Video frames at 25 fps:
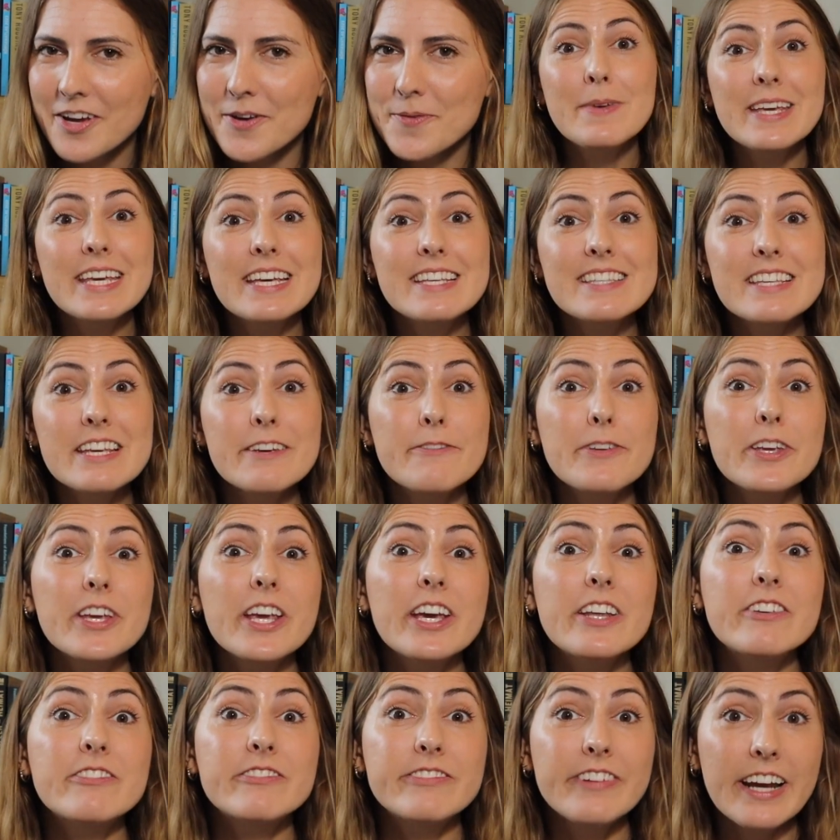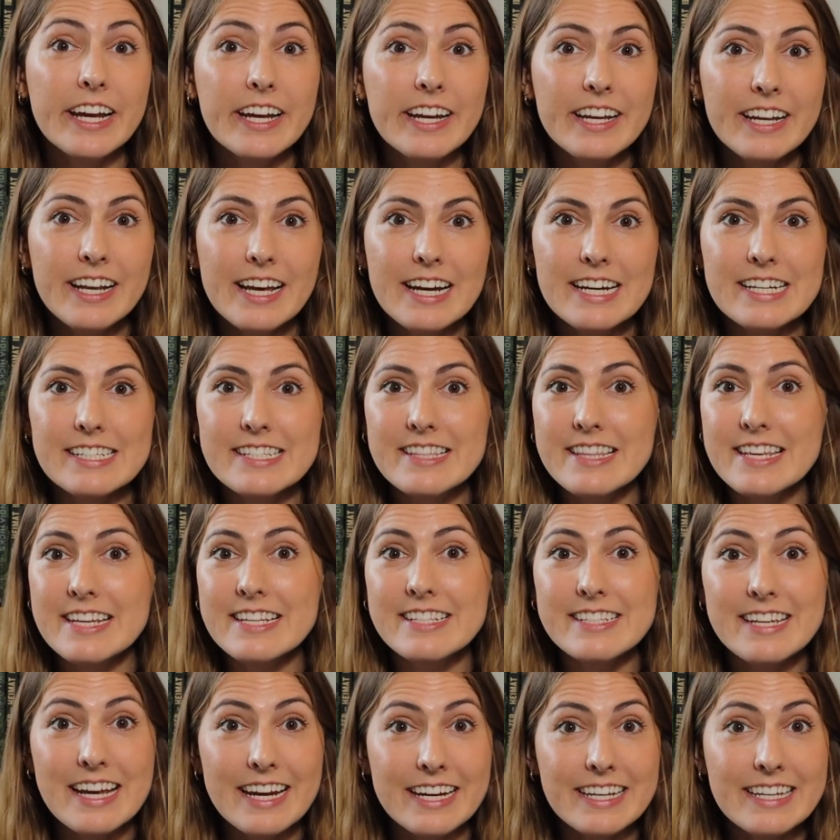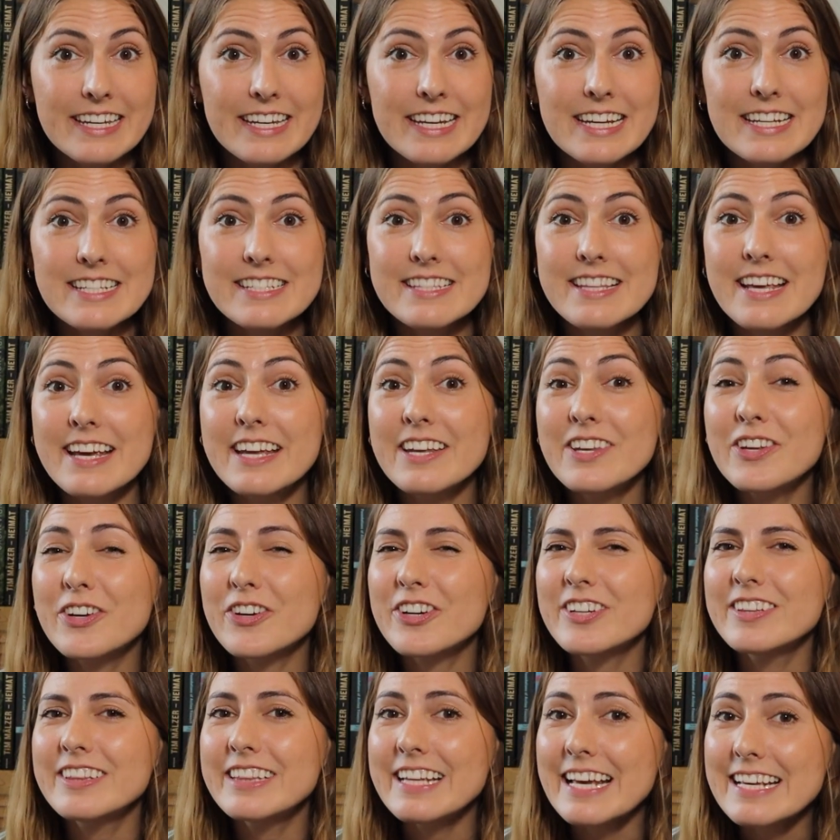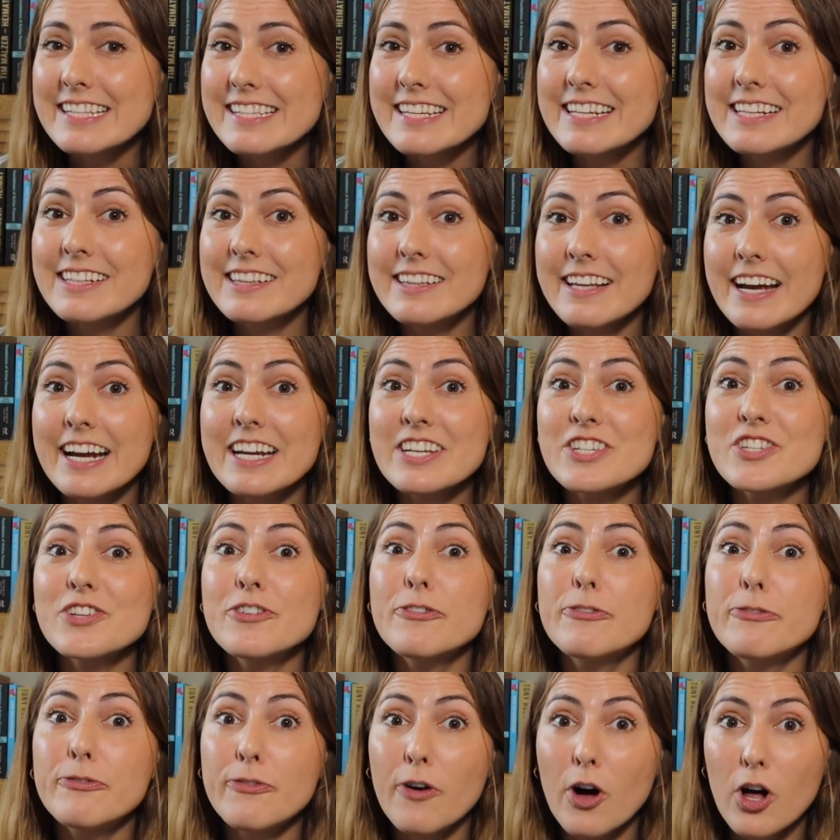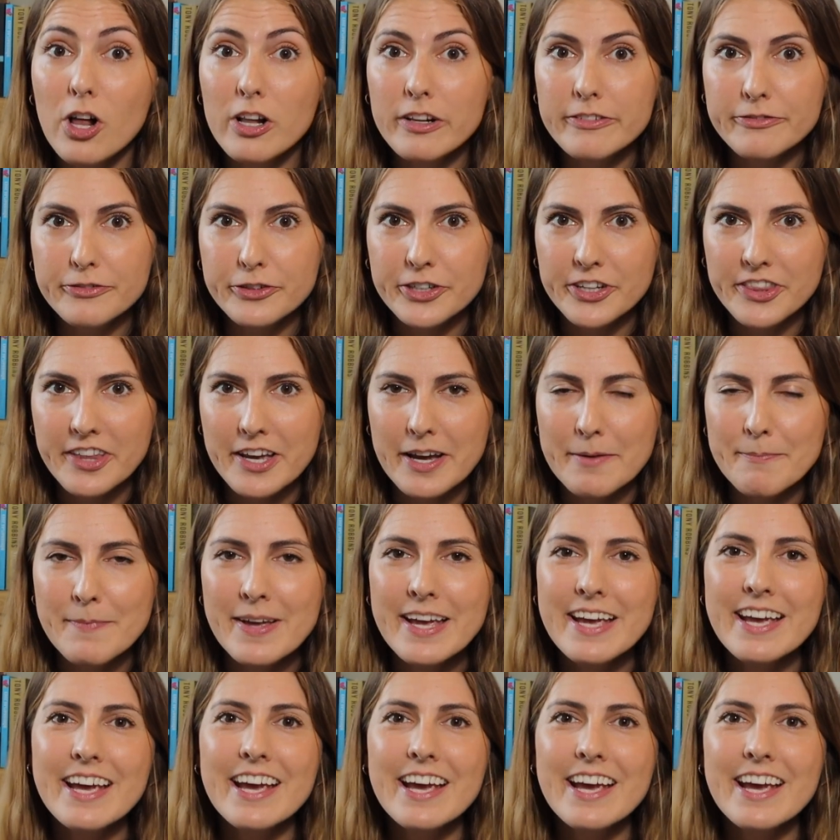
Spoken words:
Because if you can recognize these techniques, then you're less inclined to fall for them.